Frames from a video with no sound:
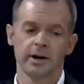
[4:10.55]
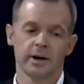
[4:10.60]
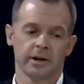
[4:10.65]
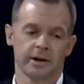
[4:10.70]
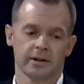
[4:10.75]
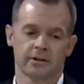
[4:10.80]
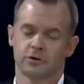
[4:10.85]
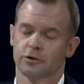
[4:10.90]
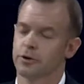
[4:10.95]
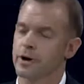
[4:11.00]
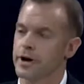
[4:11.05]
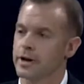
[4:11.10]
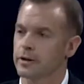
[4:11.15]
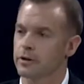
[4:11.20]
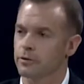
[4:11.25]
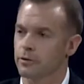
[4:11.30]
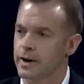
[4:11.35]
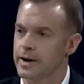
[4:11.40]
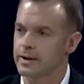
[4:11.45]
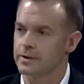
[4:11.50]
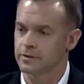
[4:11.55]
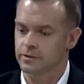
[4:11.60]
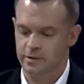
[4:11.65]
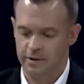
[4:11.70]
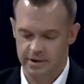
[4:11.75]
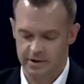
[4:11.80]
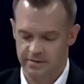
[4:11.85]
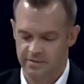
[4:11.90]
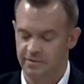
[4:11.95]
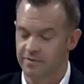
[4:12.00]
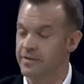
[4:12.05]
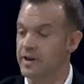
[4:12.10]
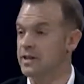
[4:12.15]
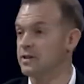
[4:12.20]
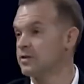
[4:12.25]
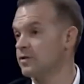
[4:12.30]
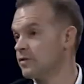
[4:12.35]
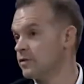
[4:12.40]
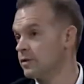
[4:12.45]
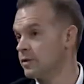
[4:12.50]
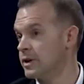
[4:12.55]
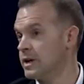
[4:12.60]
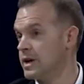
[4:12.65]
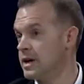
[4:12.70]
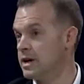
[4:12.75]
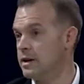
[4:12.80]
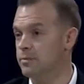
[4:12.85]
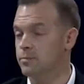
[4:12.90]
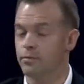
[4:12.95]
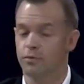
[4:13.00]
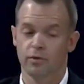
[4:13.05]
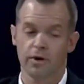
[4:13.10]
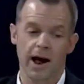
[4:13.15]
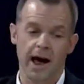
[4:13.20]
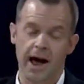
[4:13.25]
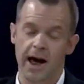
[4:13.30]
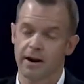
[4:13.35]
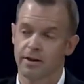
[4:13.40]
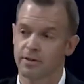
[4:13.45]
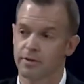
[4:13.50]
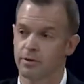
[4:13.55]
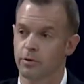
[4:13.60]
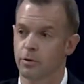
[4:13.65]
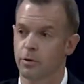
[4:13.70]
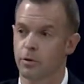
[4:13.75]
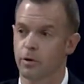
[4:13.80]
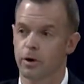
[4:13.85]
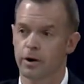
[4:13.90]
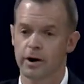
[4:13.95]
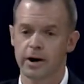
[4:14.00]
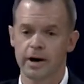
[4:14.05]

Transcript: It's created greats like Vince Flynn, Brad Thor.